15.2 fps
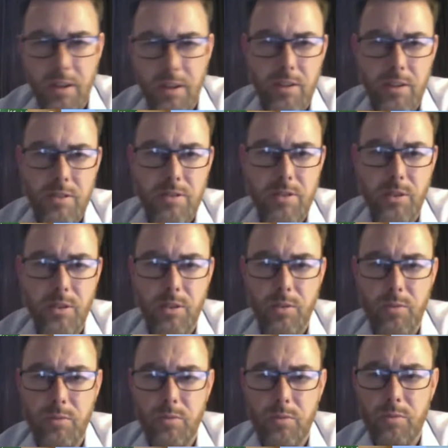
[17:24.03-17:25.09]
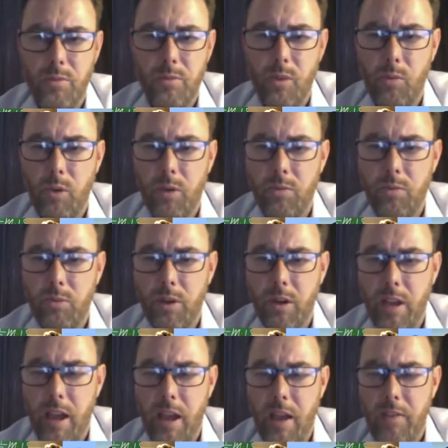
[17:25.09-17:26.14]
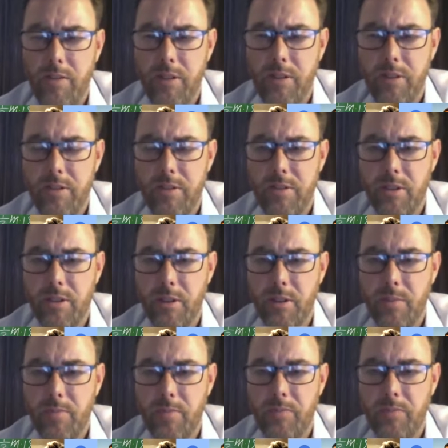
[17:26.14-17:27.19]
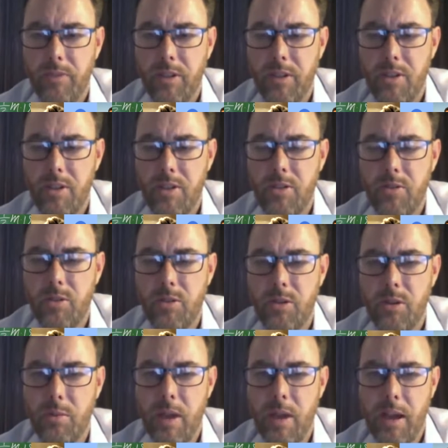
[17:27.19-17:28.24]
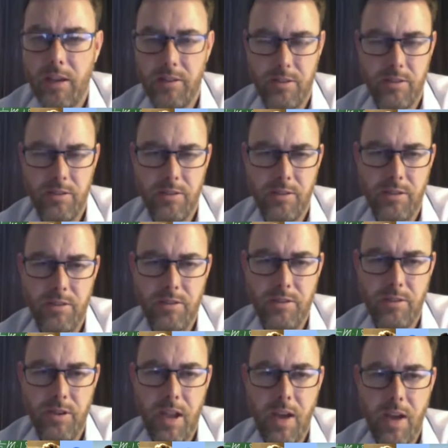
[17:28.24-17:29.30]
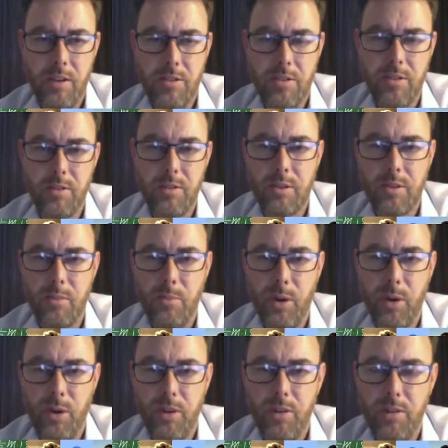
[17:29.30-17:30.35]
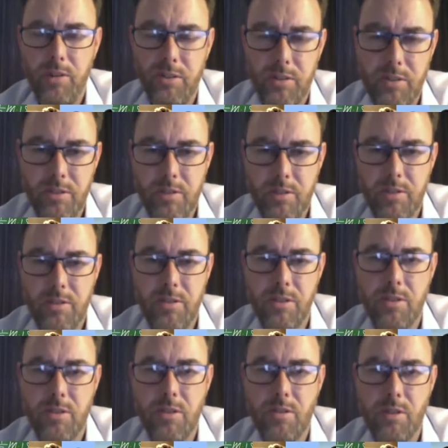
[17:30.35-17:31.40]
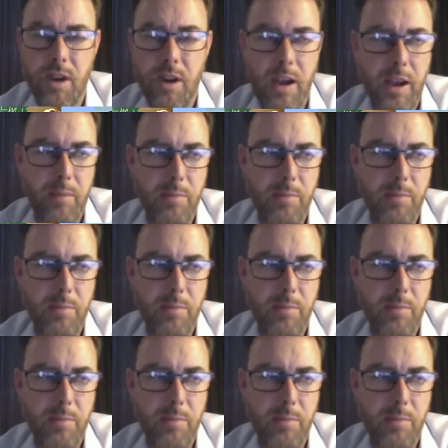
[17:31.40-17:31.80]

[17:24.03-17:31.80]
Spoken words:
So what I have is, can you talk about, so how does the component describe